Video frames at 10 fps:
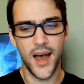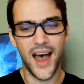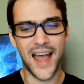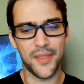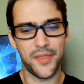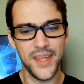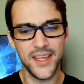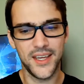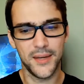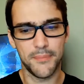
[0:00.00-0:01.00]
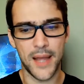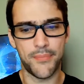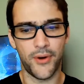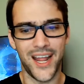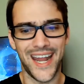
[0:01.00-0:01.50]
I think my
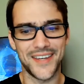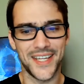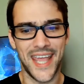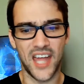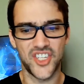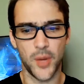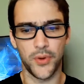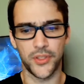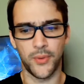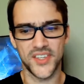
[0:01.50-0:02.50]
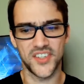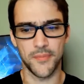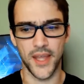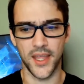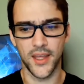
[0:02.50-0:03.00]
brain had to catch up with the rest of
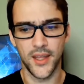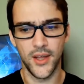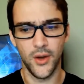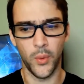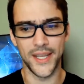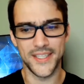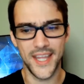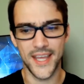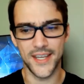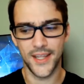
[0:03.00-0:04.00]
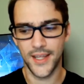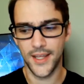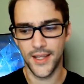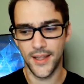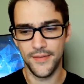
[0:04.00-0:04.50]
me. When it did,
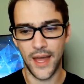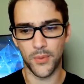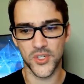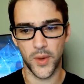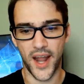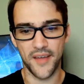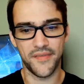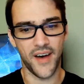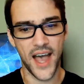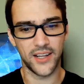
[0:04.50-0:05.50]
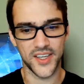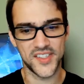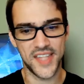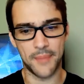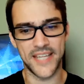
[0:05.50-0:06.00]
that was when I finally
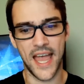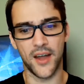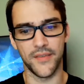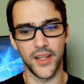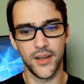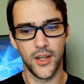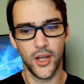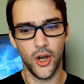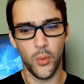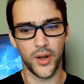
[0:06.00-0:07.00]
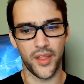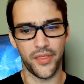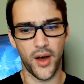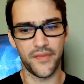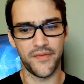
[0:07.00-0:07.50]
snapped out of it. When a
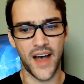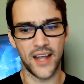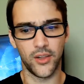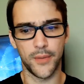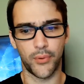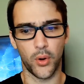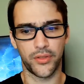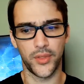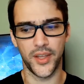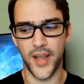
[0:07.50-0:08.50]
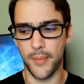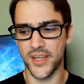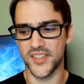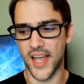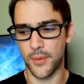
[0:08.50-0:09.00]
thought finally broke through the
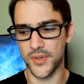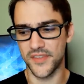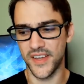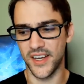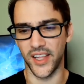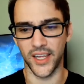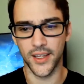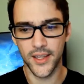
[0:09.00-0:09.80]
numbness I was feeling,